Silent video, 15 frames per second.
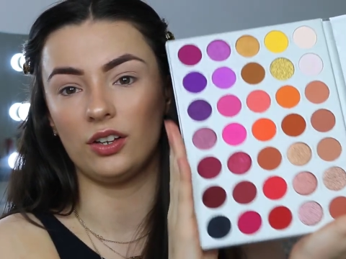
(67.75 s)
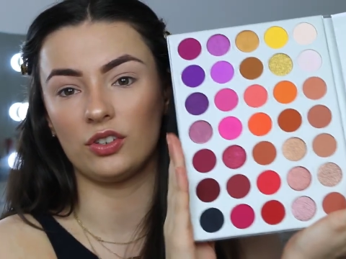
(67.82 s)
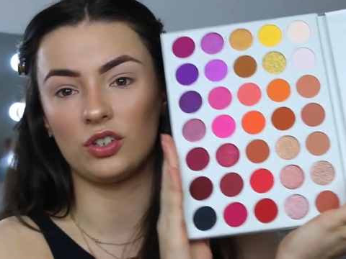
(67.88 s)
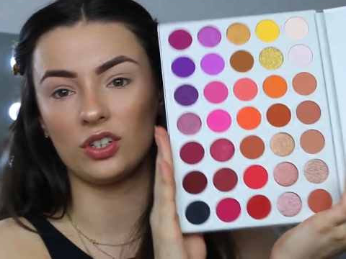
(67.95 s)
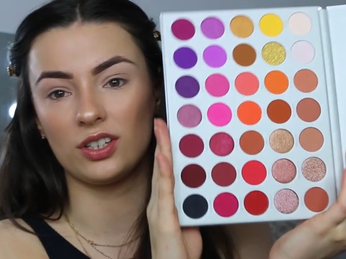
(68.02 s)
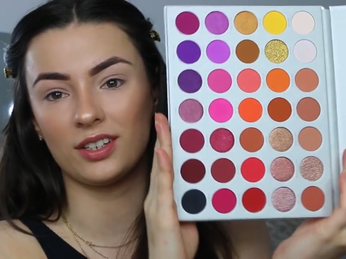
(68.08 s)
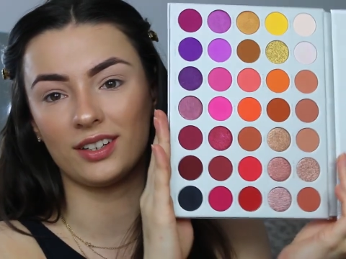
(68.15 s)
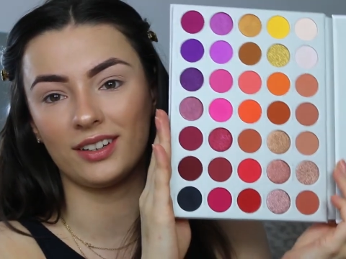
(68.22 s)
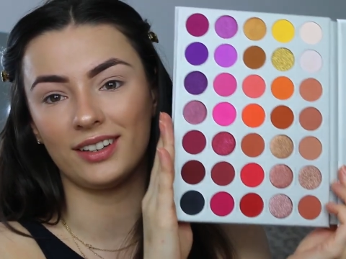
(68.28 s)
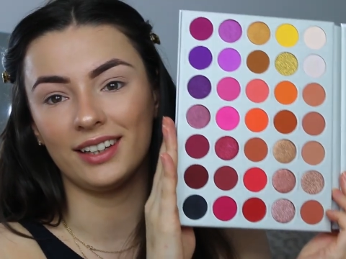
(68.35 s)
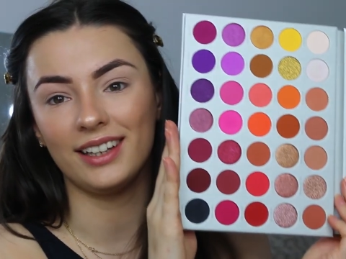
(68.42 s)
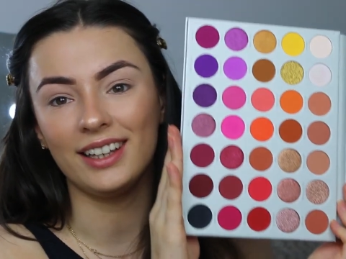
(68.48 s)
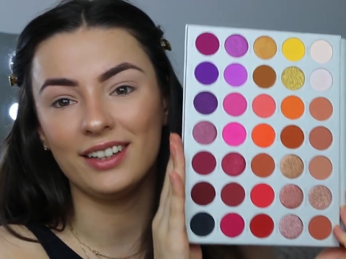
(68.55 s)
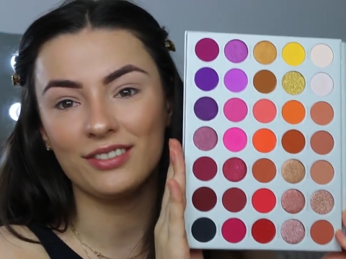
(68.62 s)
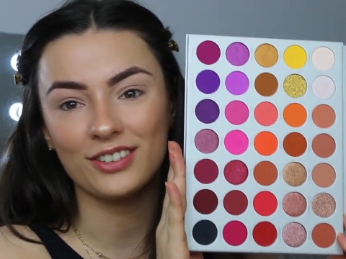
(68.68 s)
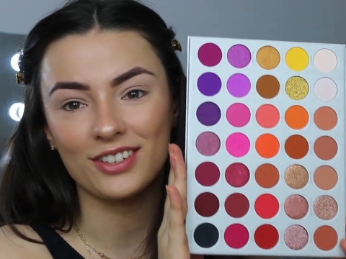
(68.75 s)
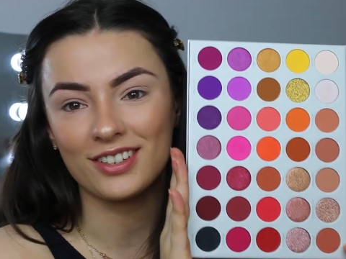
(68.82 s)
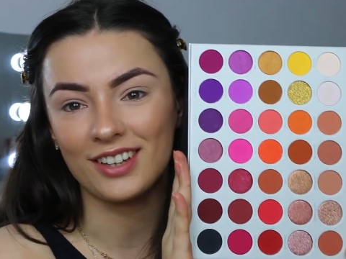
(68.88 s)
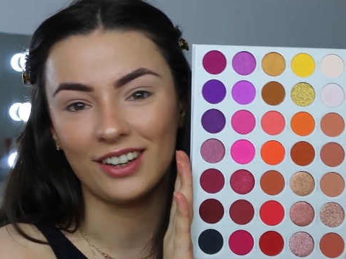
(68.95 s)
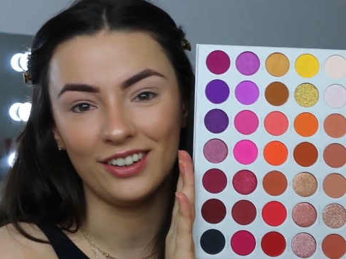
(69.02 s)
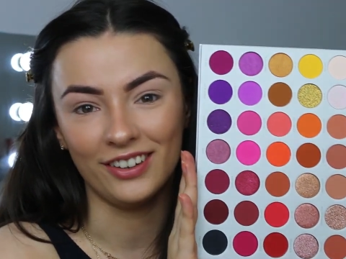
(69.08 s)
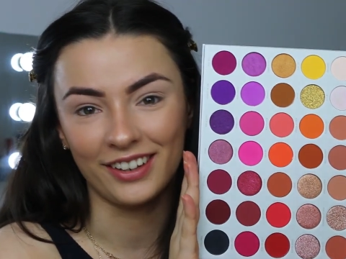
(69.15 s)
just even just
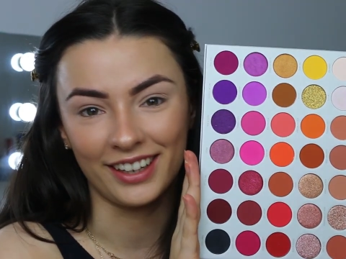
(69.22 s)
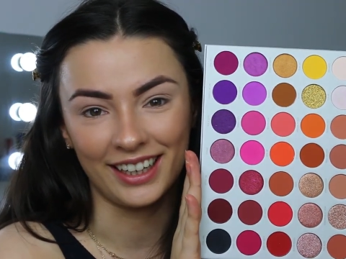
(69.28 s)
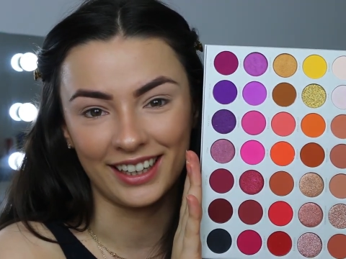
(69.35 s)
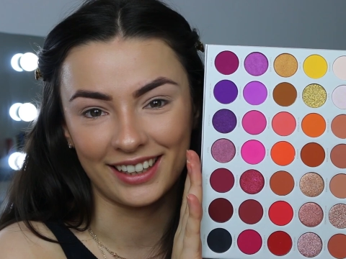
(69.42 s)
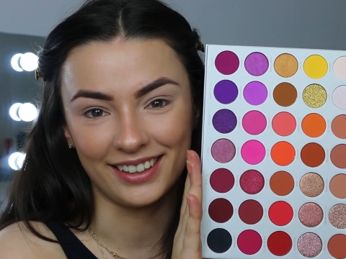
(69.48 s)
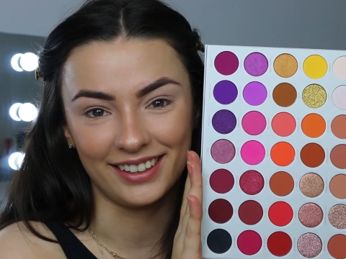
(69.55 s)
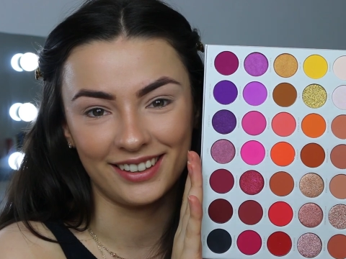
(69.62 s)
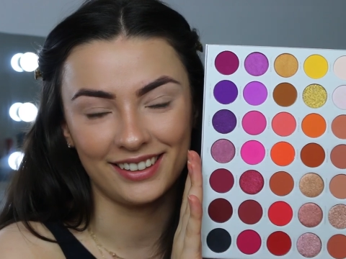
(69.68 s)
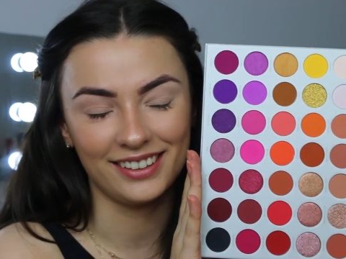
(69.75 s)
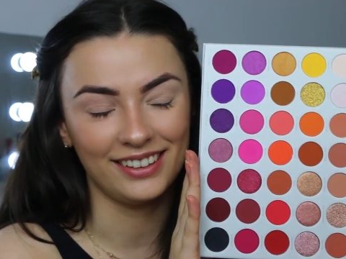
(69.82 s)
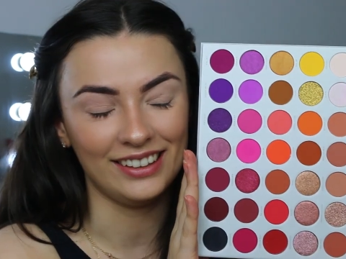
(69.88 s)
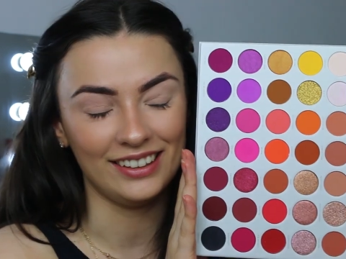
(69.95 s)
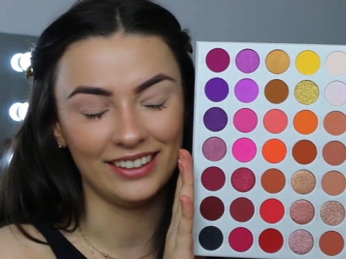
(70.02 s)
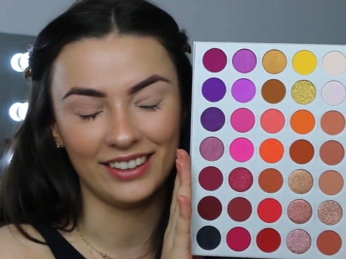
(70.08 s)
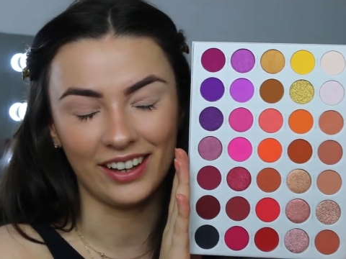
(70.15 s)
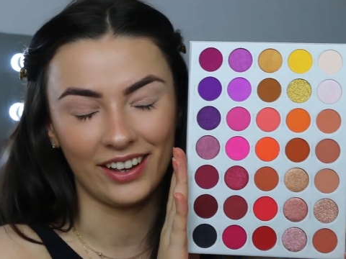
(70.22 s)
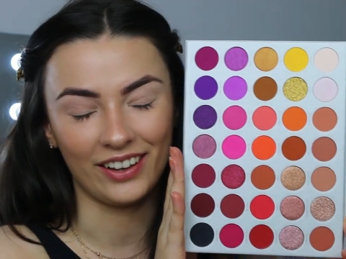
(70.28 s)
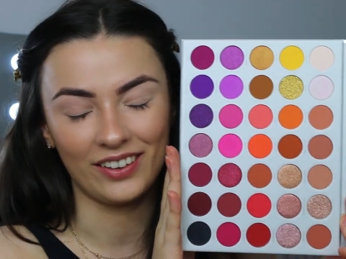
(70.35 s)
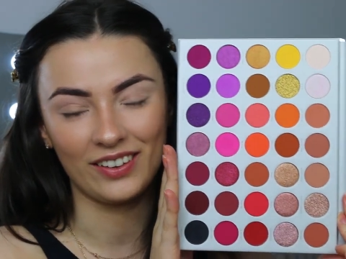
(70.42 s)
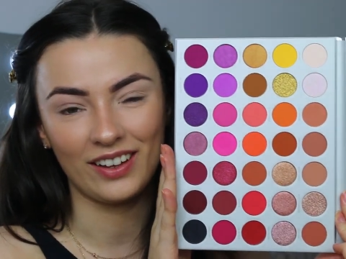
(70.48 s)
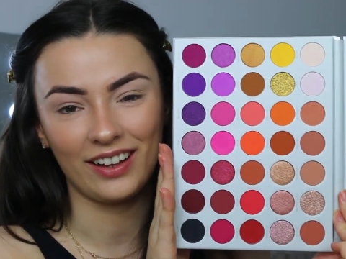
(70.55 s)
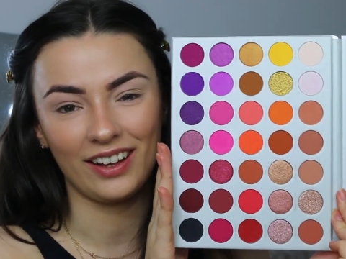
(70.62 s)
like looking at it, you know,